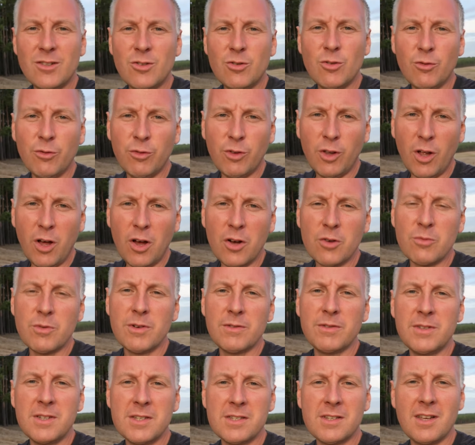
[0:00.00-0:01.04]
To vlog
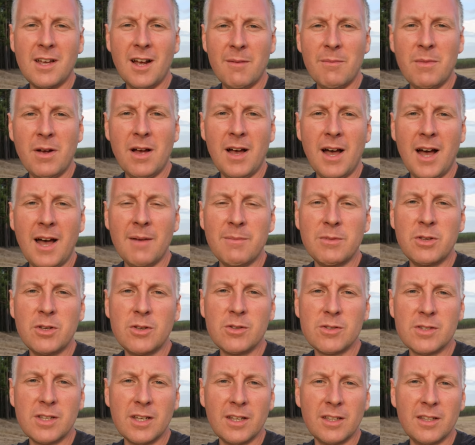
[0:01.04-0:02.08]
with this camera, I'm
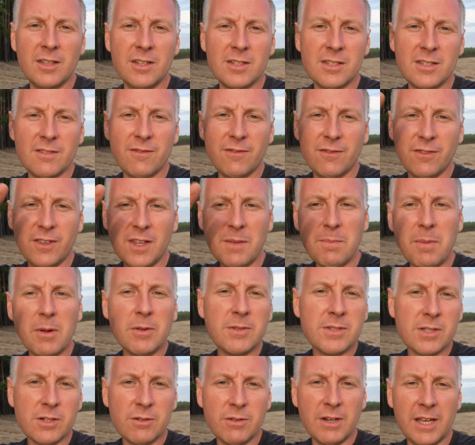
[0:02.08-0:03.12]
using this
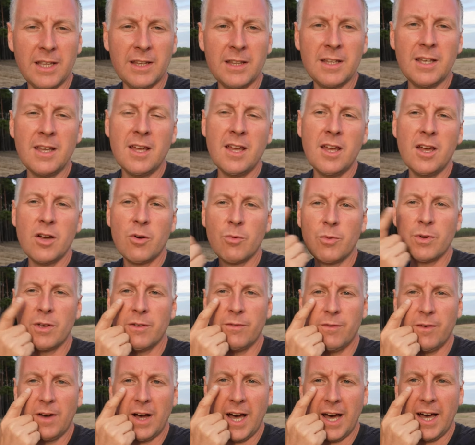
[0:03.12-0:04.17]
flip-out screen
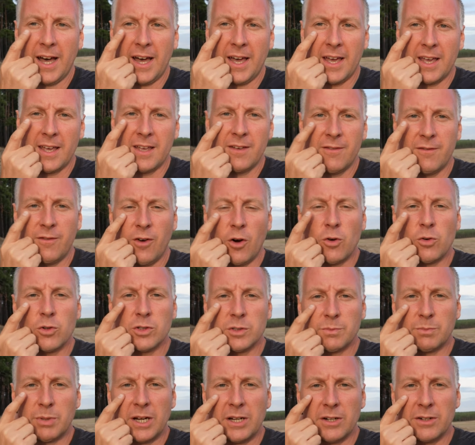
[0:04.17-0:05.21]
with eye
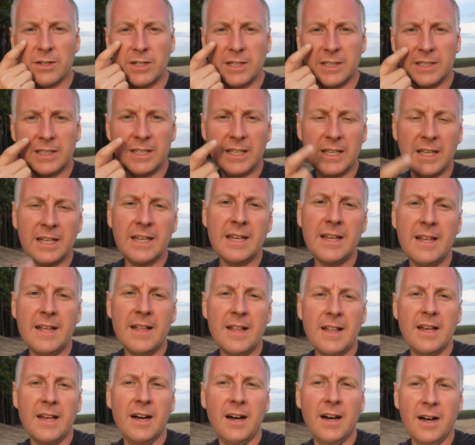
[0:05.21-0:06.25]
focus priority,
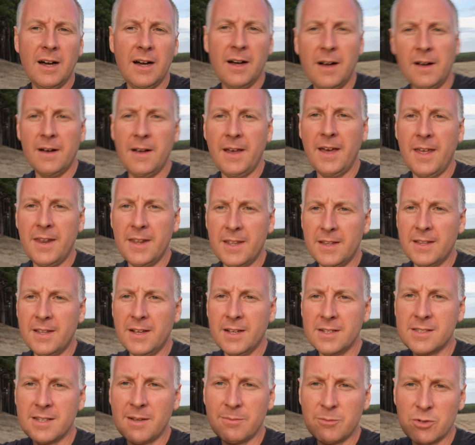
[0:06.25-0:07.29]
and it
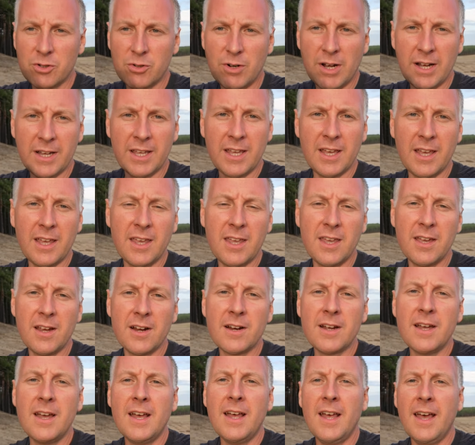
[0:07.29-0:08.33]
does some tracking
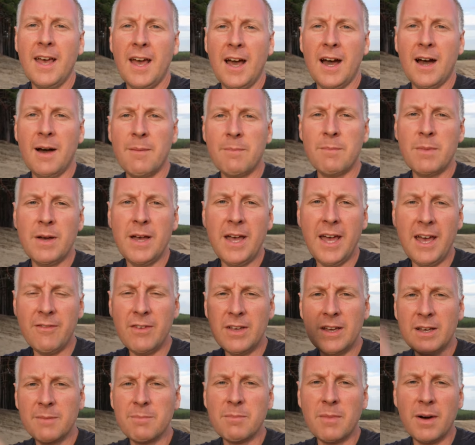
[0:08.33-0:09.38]
here. I'm
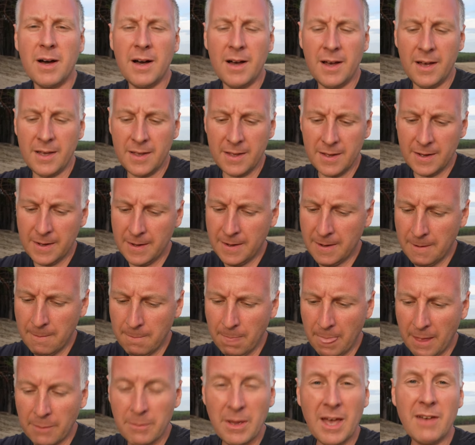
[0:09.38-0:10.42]
having my
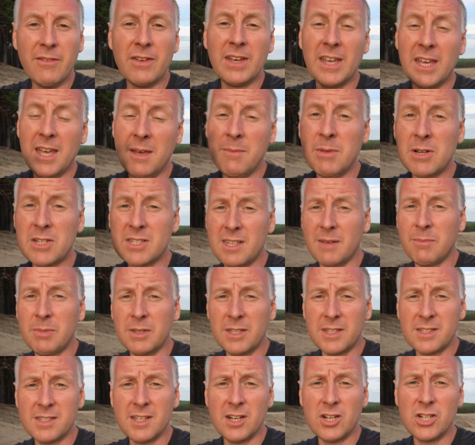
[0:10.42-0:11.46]
I'm having image
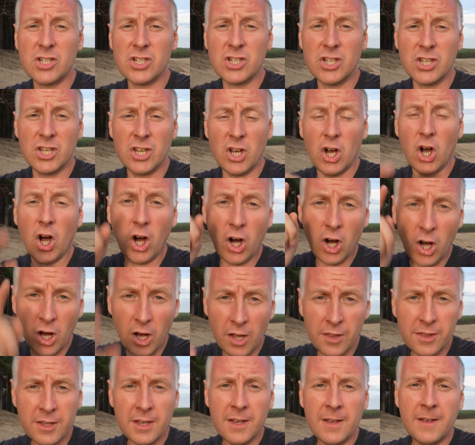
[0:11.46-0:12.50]
stabilization
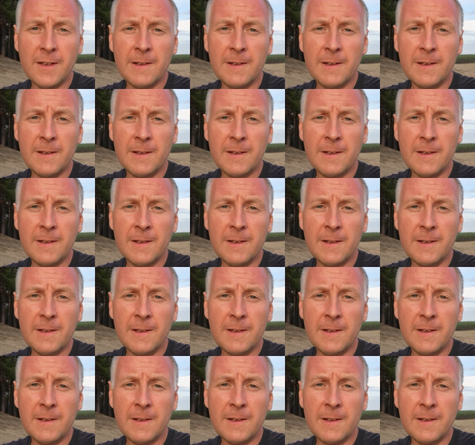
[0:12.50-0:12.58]
on,